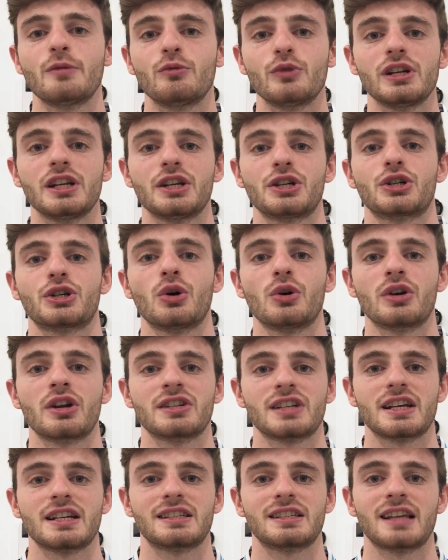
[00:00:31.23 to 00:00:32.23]
really showed us
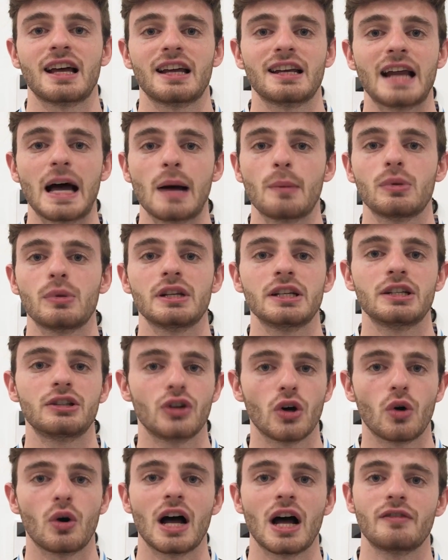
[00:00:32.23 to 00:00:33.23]
is that Napoli
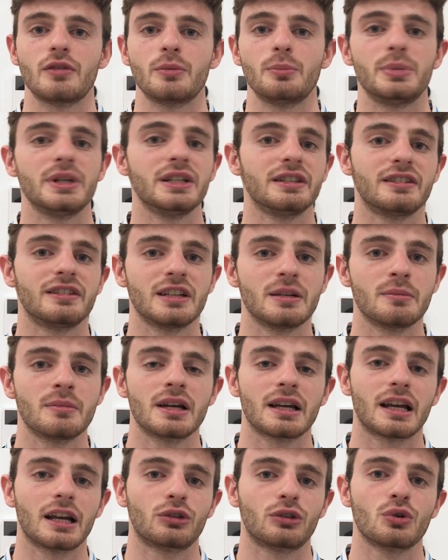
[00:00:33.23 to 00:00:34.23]
don't have a B team.
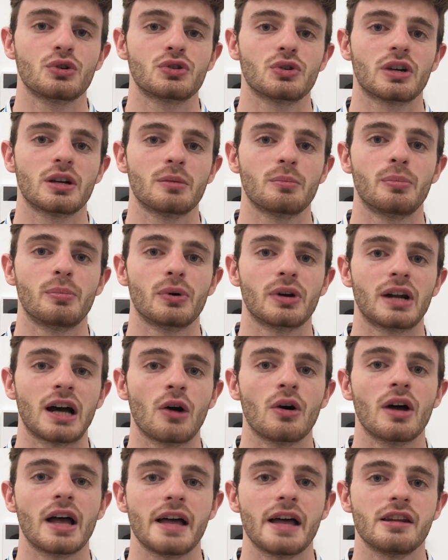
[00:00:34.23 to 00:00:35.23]
Gattuso can put
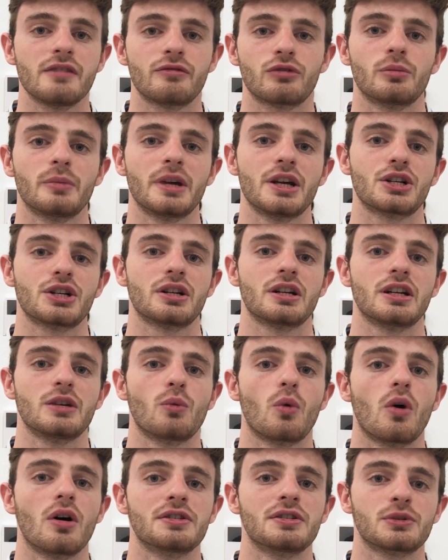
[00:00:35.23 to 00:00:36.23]
out any formation he
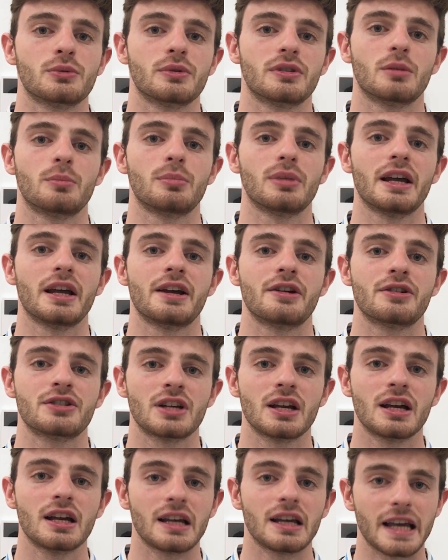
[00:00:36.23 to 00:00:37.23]
wants with the players
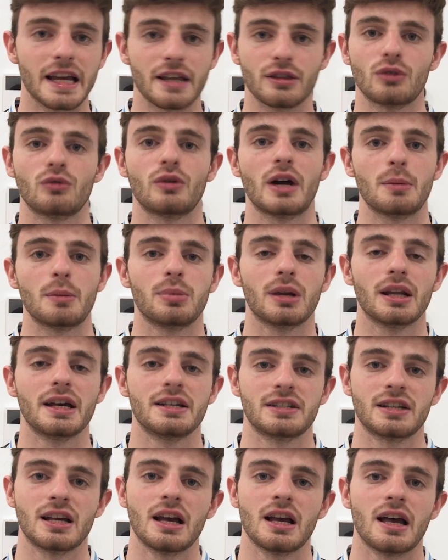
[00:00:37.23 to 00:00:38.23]
in the right place
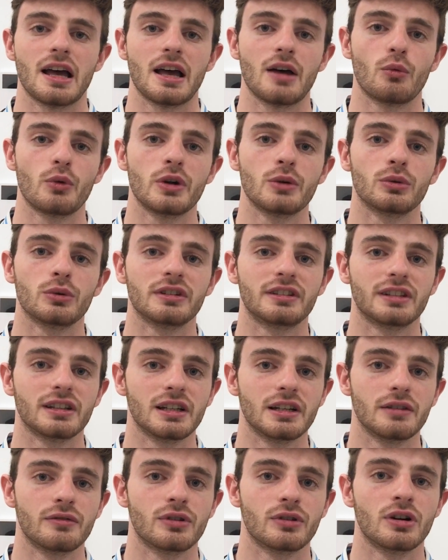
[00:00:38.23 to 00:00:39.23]
and we will
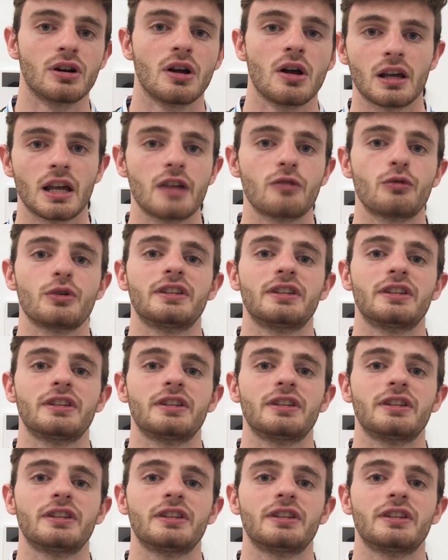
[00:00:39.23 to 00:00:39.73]
deliver. If we